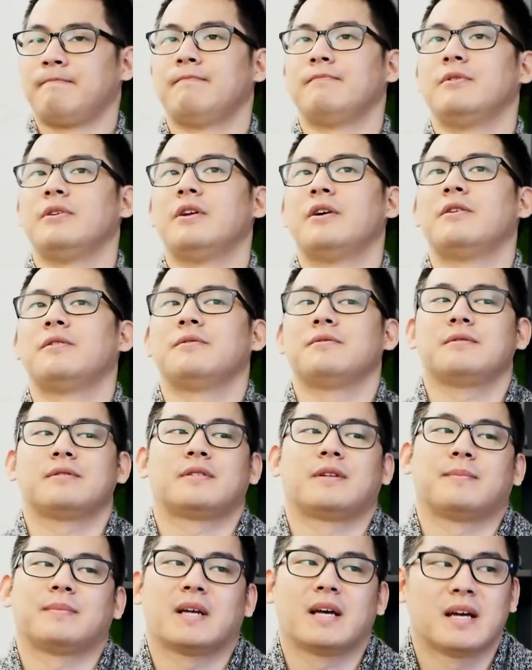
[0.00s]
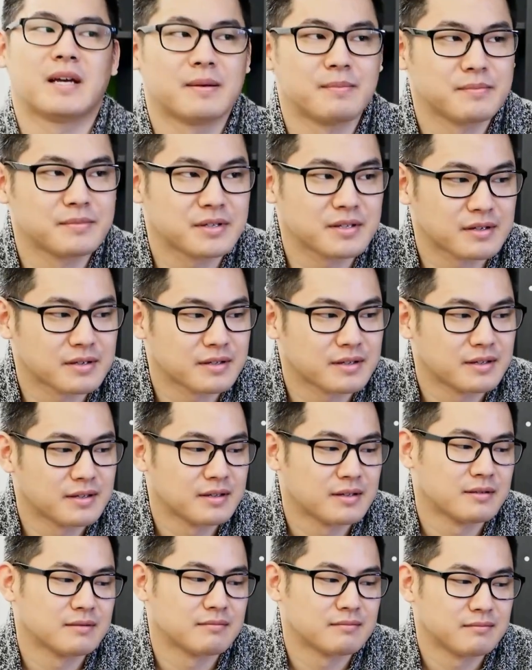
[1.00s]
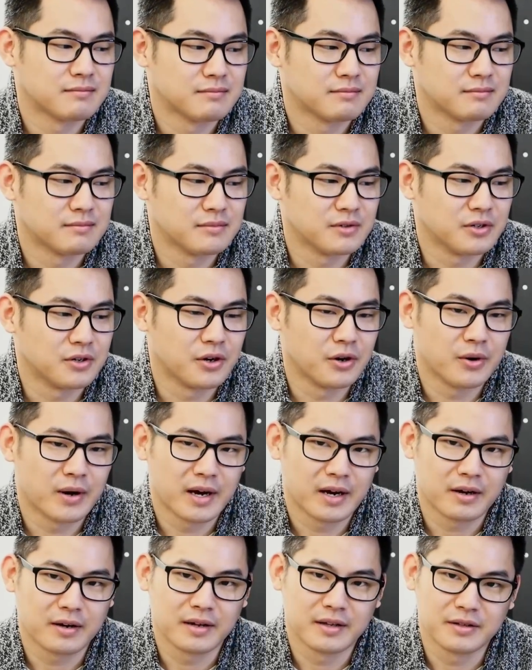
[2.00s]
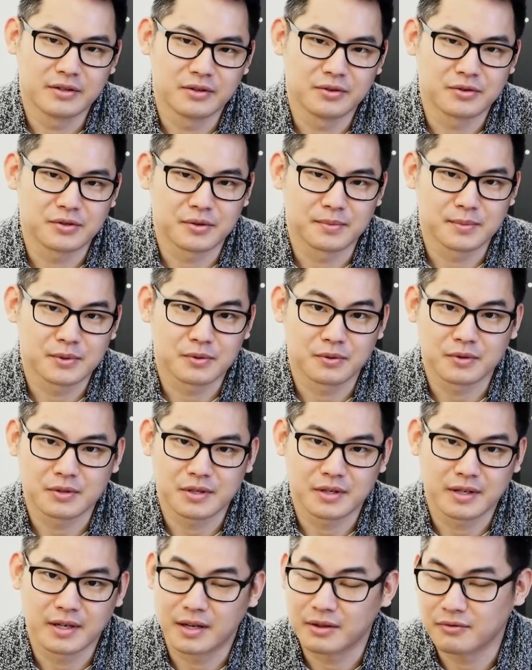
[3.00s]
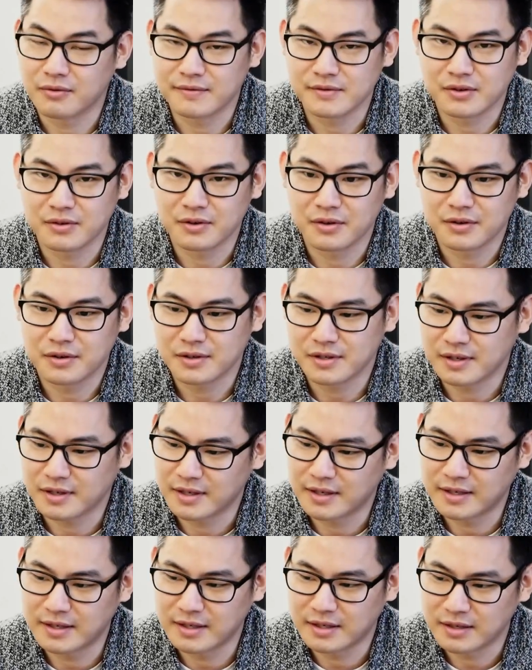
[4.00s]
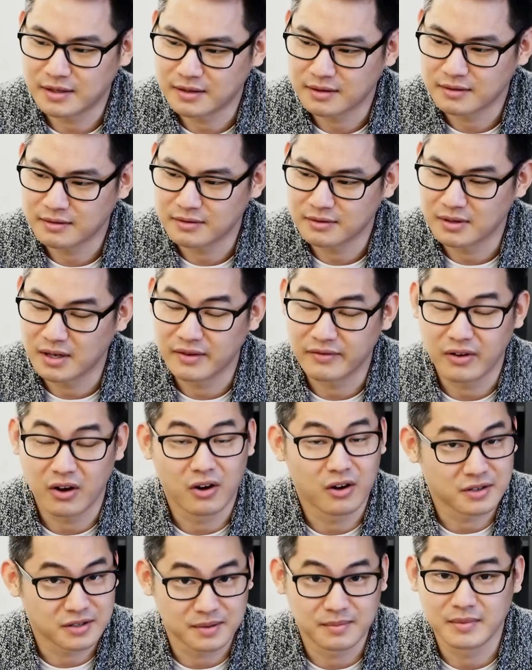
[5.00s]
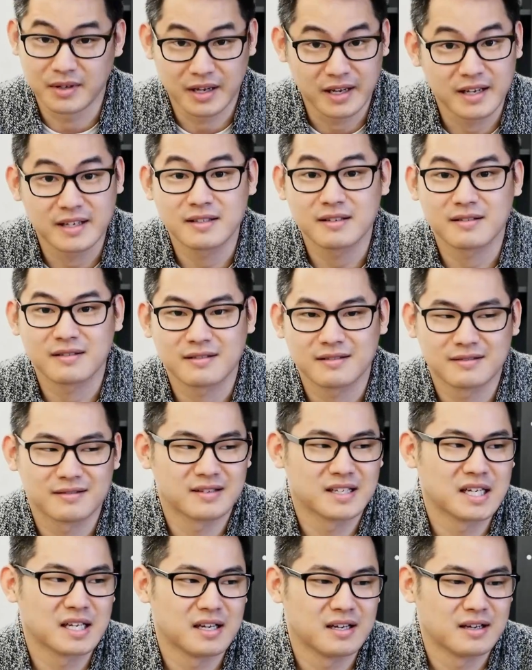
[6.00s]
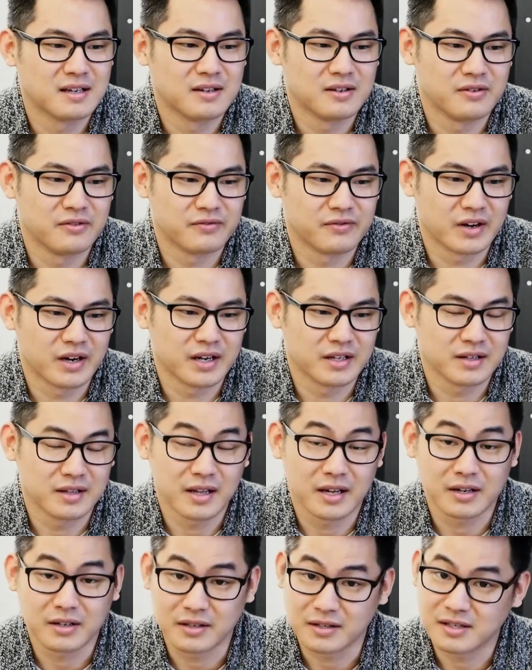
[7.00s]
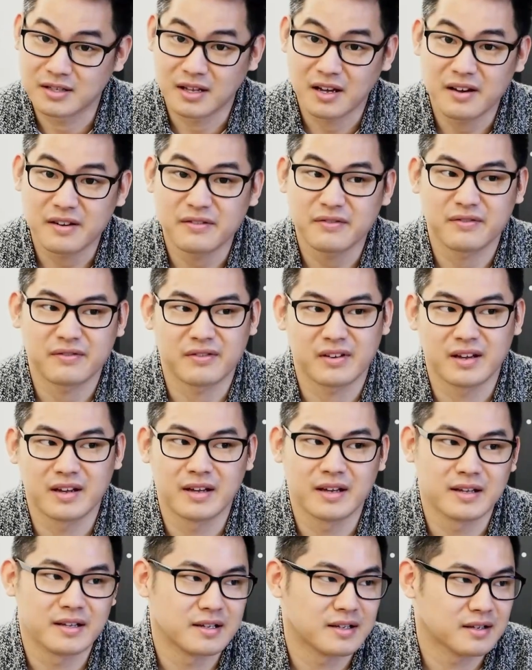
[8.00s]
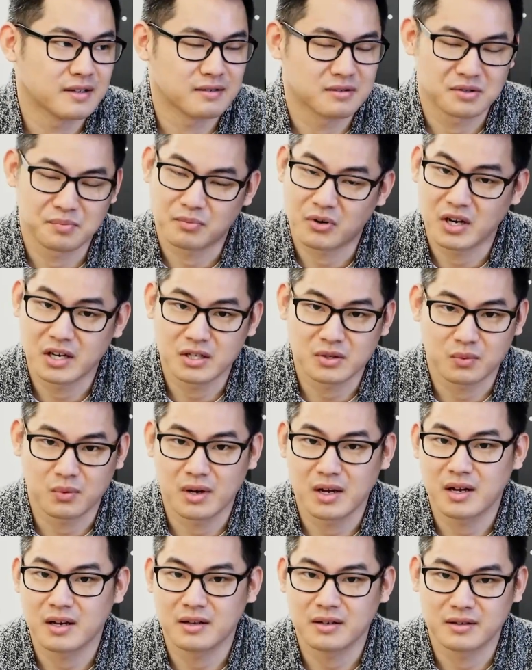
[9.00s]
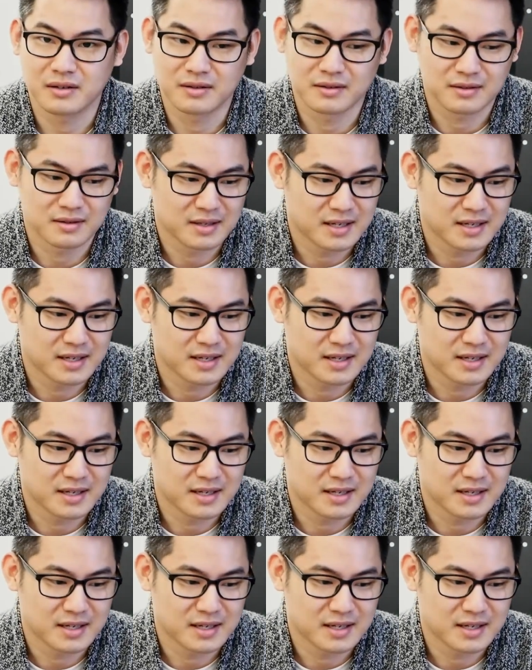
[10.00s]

You know, sometimes you go out and do some sourcing at thrift stores and you have awesome days. You find a lot of good stuff and it's priced well and